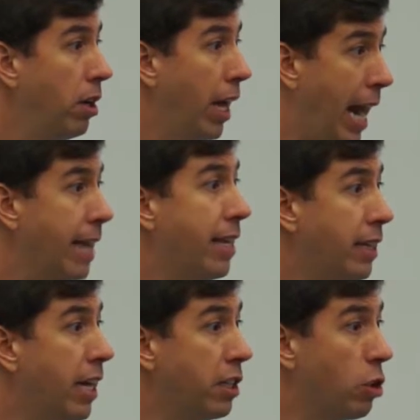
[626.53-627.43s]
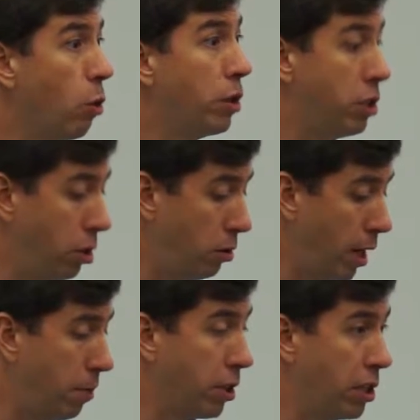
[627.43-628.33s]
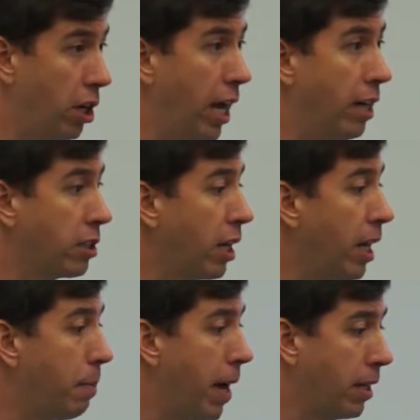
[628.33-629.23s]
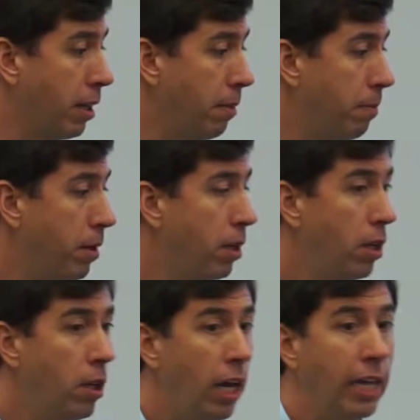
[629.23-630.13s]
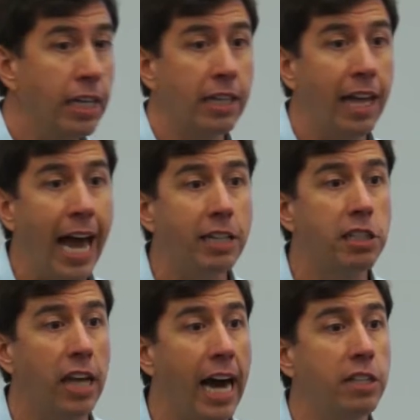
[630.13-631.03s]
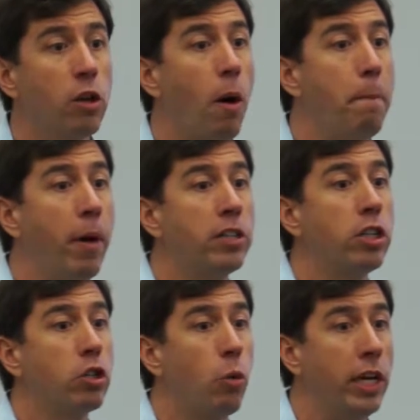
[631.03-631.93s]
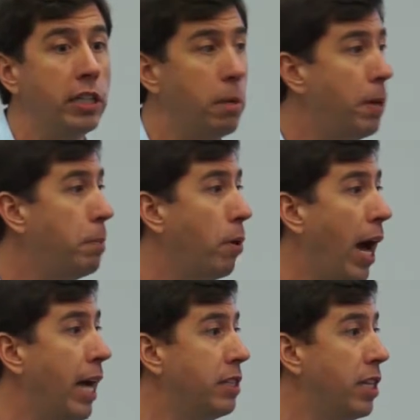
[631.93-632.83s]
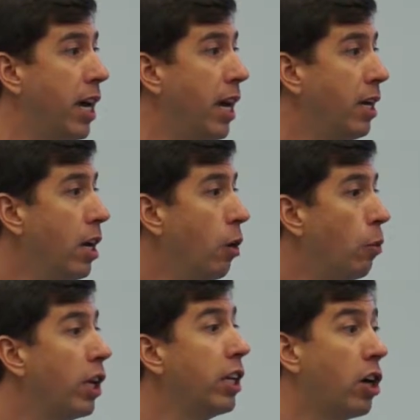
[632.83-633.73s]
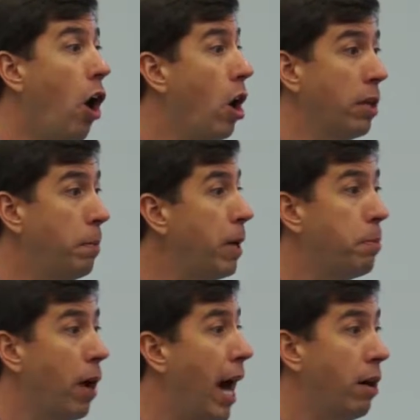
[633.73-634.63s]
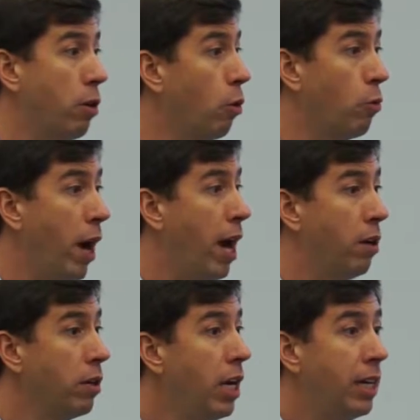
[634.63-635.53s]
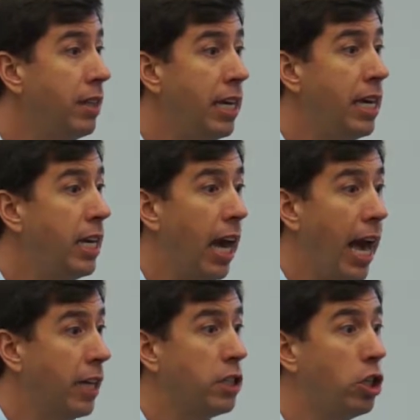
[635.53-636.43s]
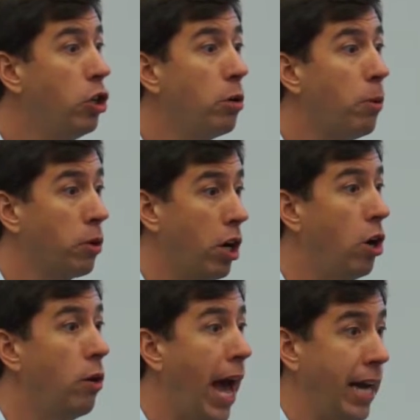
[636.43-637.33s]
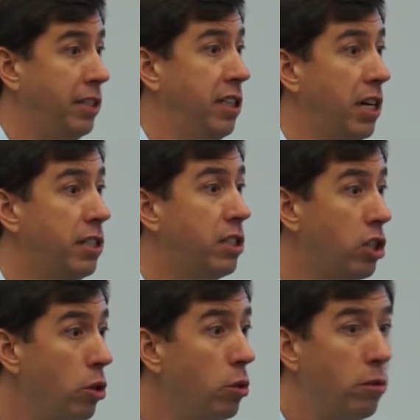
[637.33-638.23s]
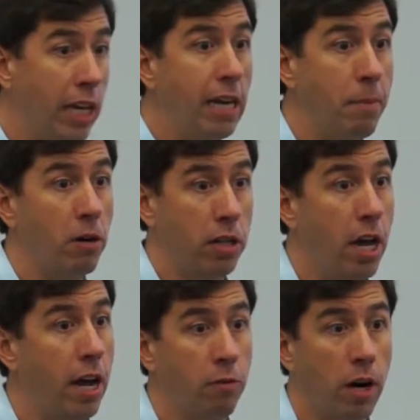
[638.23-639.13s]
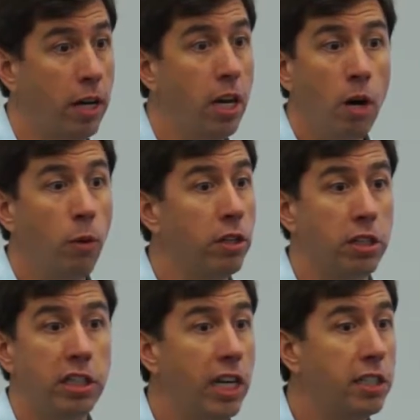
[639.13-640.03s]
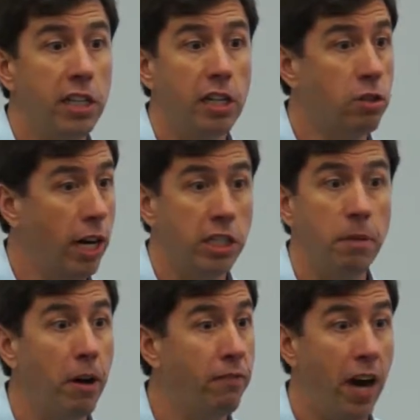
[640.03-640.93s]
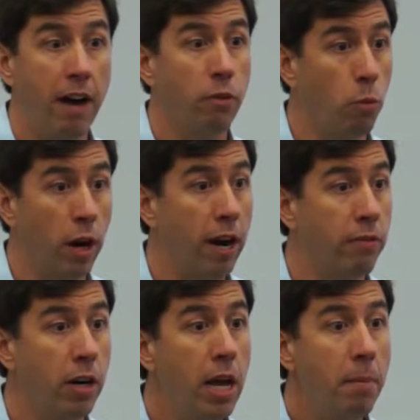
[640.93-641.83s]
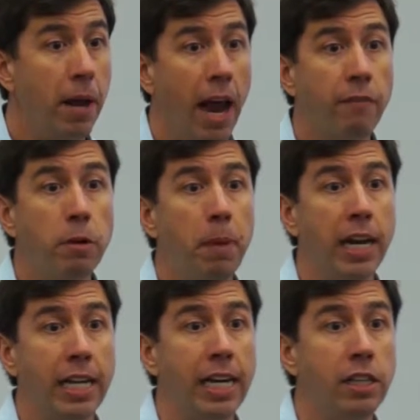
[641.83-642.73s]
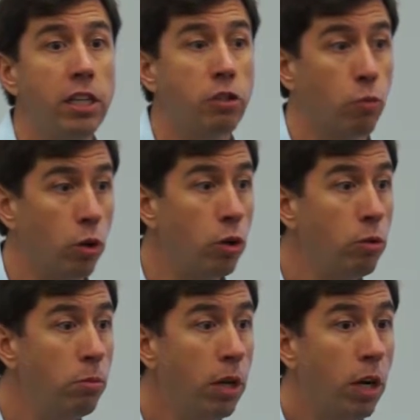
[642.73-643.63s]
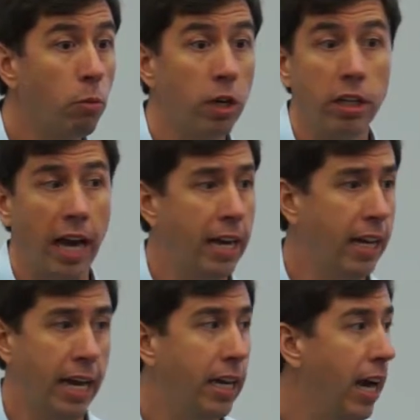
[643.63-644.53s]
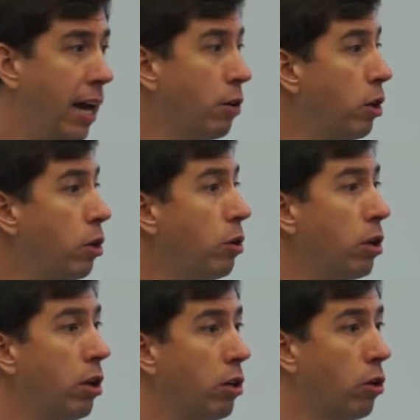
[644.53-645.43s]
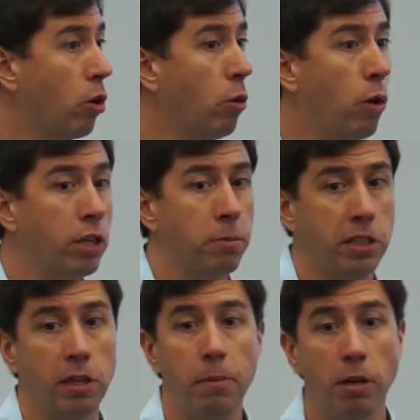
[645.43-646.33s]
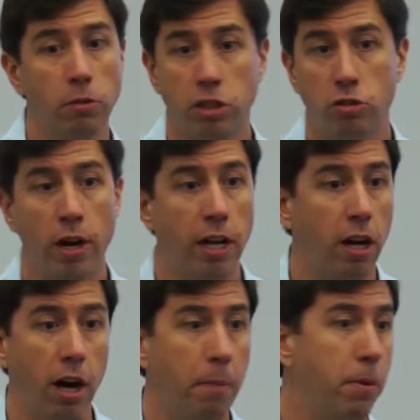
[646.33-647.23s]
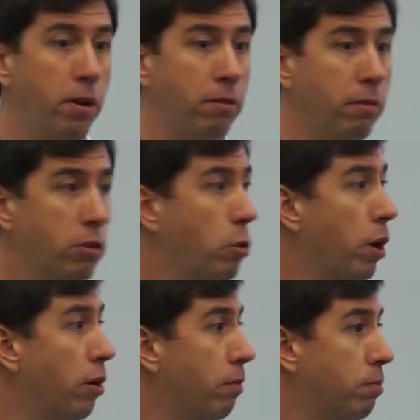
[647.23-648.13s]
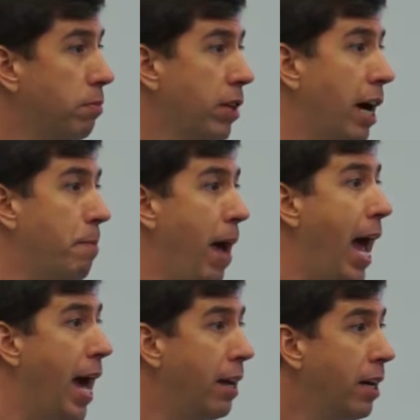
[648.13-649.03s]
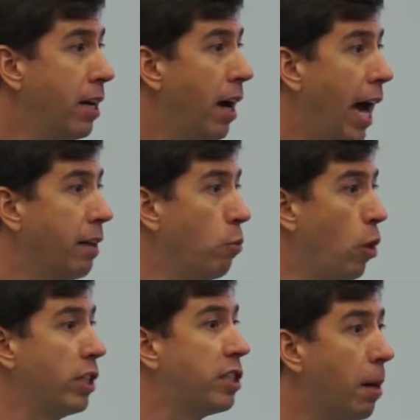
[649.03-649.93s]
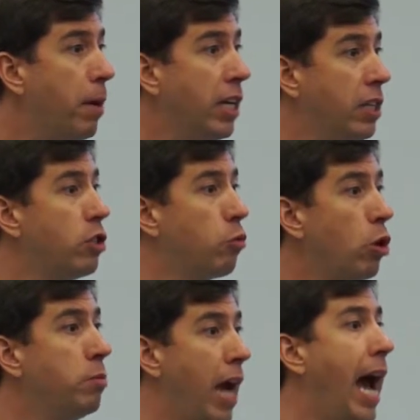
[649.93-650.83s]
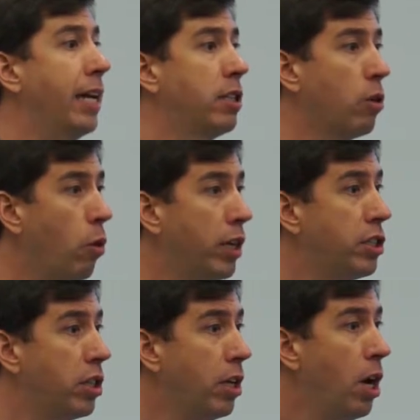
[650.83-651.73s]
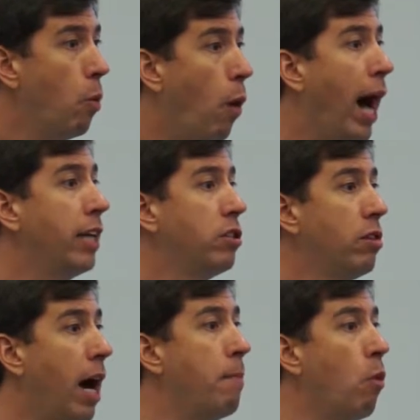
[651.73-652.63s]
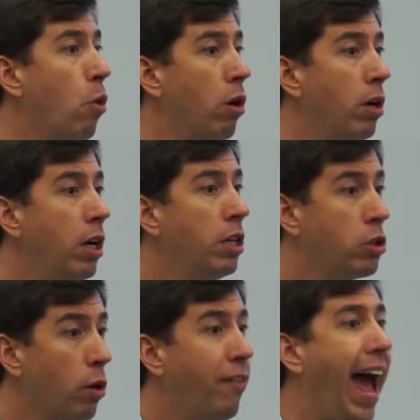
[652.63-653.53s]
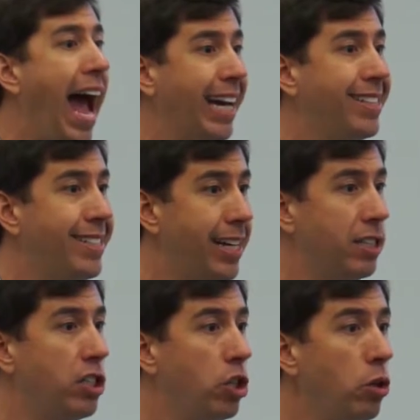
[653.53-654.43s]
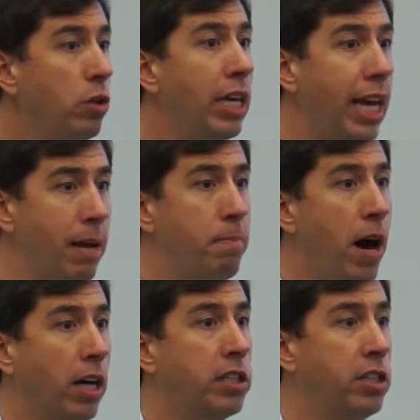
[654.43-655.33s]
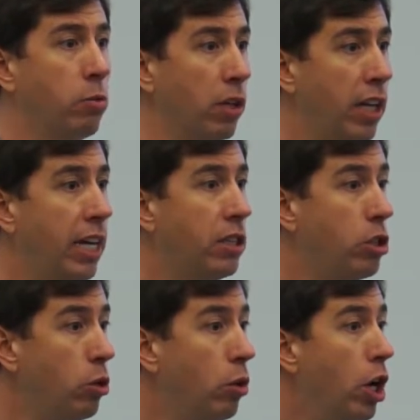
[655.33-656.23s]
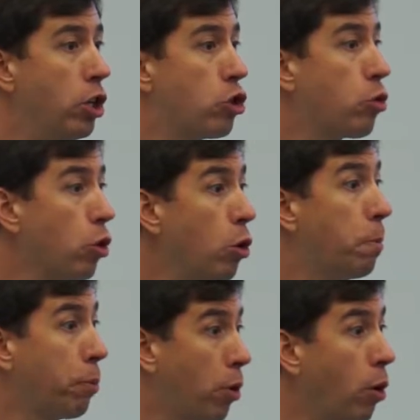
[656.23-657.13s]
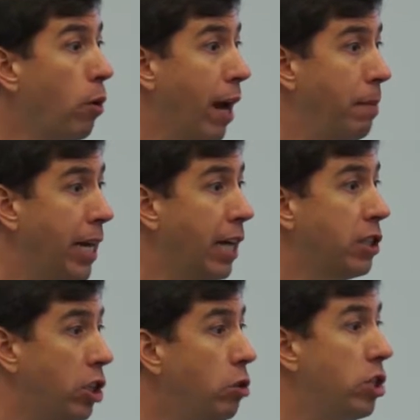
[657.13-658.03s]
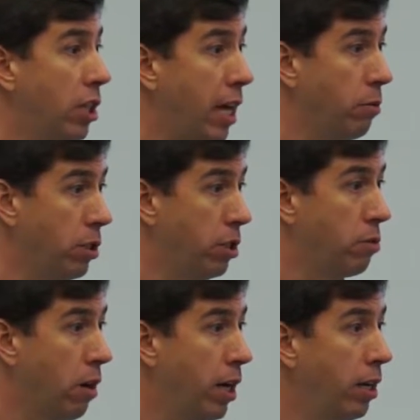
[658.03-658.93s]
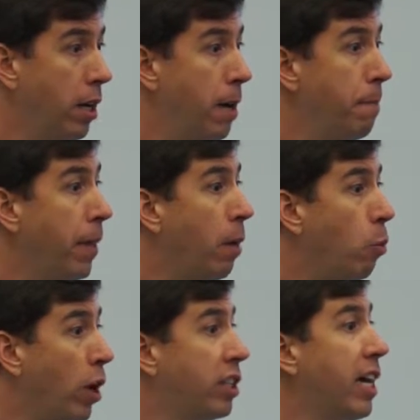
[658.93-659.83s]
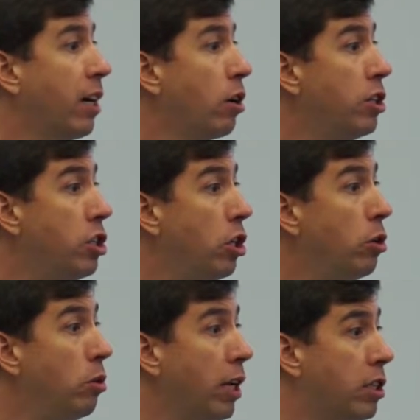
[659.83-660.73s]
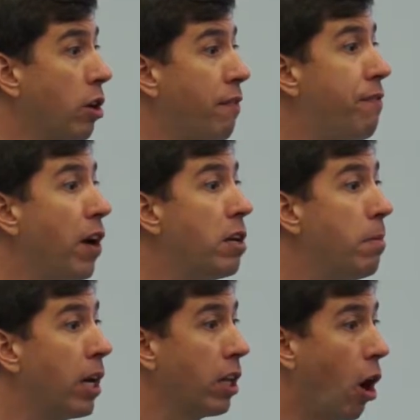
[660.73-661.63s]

And I think that it's going to, and I'm going to tell you how it's going to impact them. And then lastly, I saw a bunch of tweets that people had today, really calling people out around the executable code access to the email client, right? Whether it's CSS or HTML5 or whatever. But everybody in this room, really, I don't know who the girl was, but somebody was straight up on Twitter, kind of mad, at wanting somebody in this room to ask the question, why is there not more sort of access to the inbox as it relates to true programming execution languages, right? And what is that going to do? It's going to fundamentally